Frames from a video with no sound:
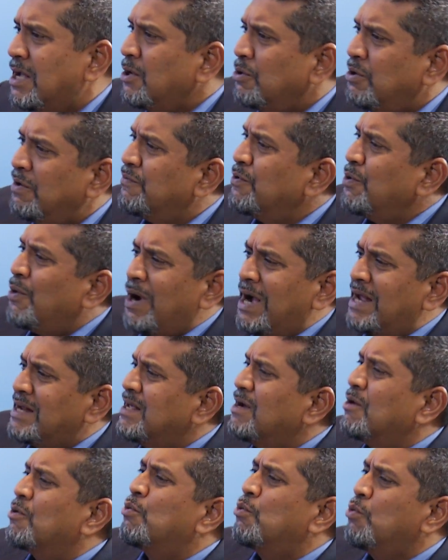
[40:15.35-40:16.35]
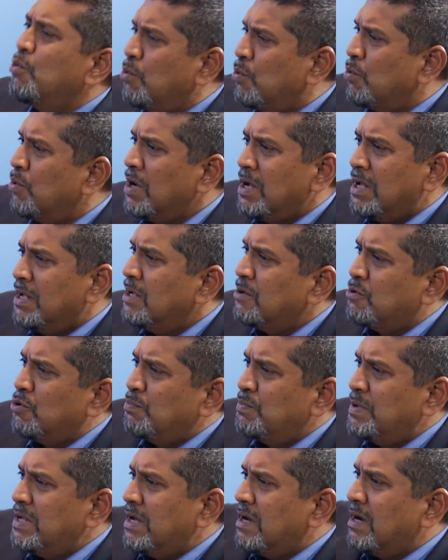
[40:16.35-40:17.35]
You have no idea who. It
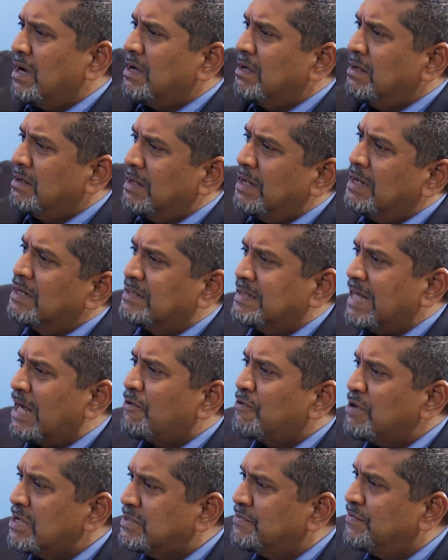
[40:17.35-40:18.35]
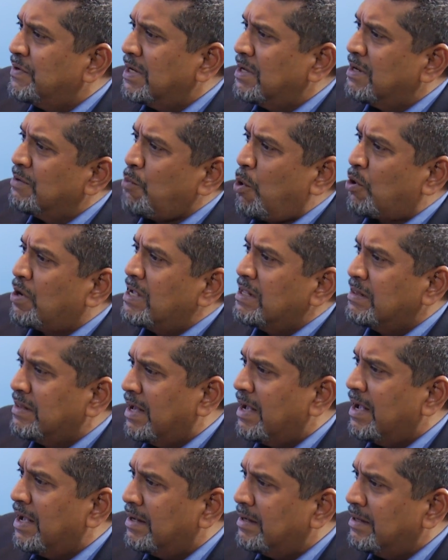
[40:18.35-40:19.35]
could be a terrorist fellow walking
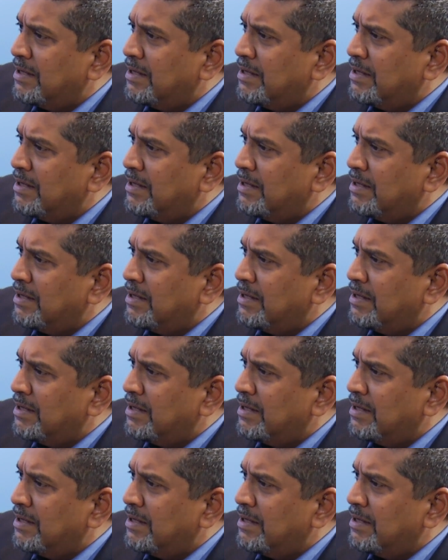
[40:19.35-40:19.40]
there, and